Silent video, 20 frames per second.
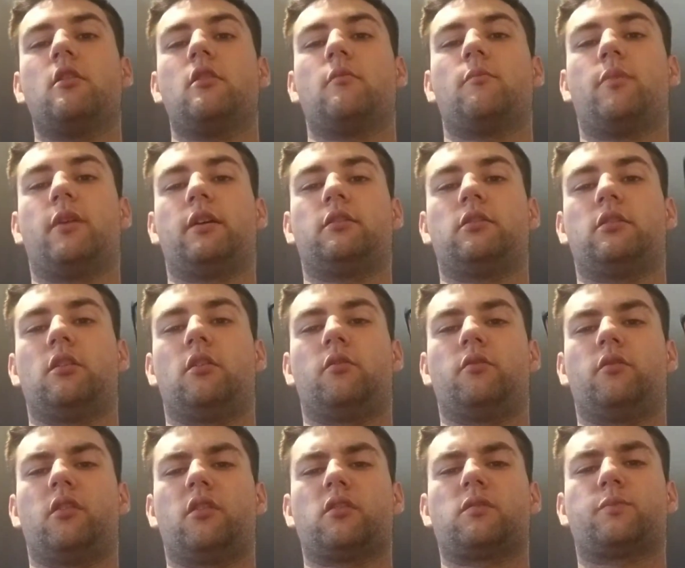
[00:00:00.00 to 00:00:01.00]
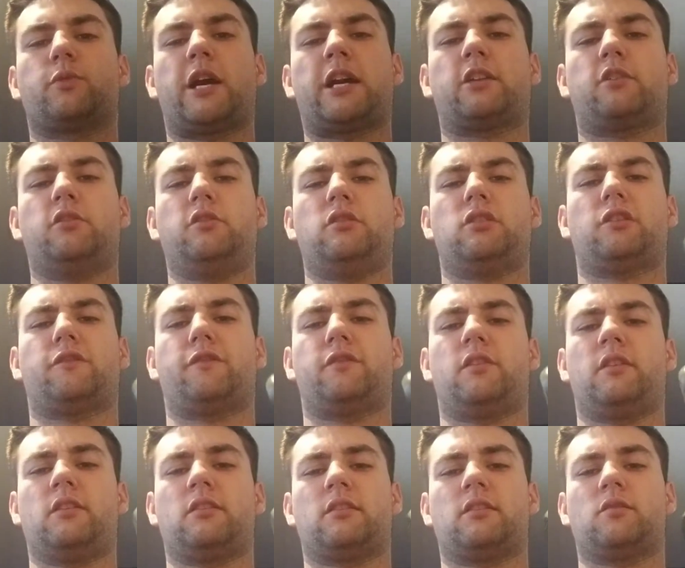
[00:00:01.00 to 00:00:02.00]
But there's practical use for
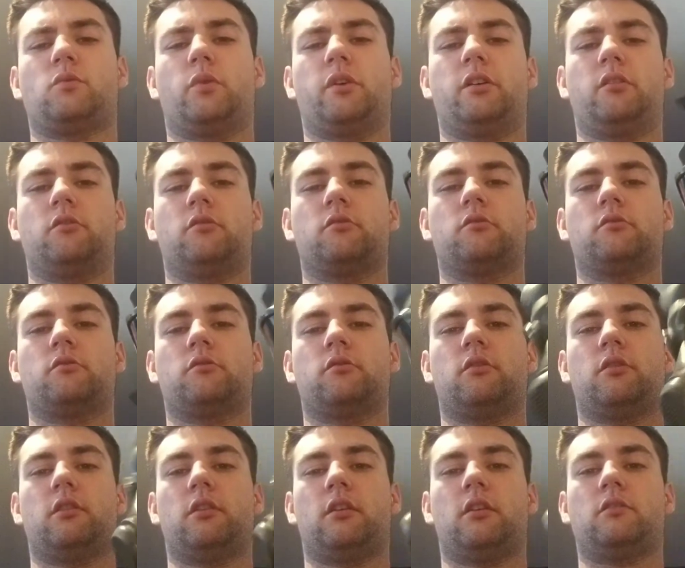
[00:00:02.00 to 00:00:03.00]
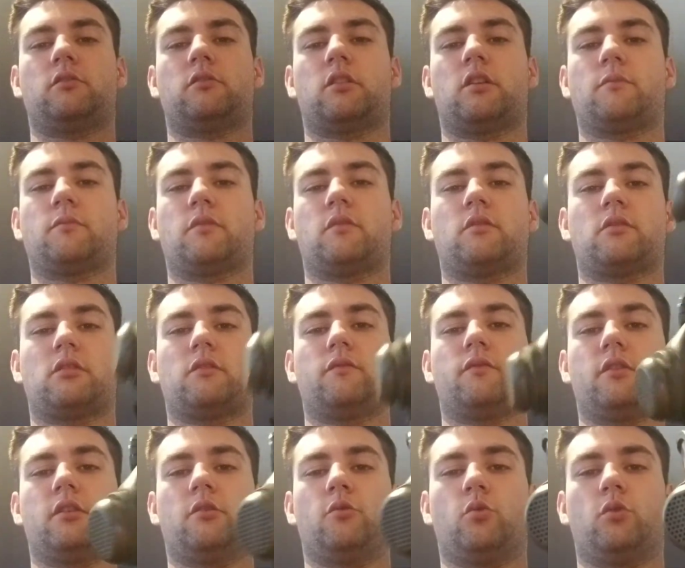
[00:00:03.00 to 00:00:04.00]
this as well in terms of the
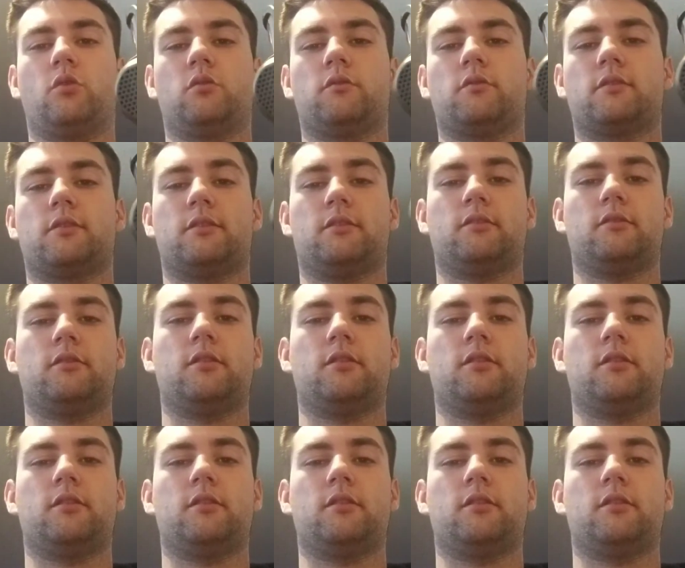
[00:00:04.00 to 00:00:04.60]
civilian world. So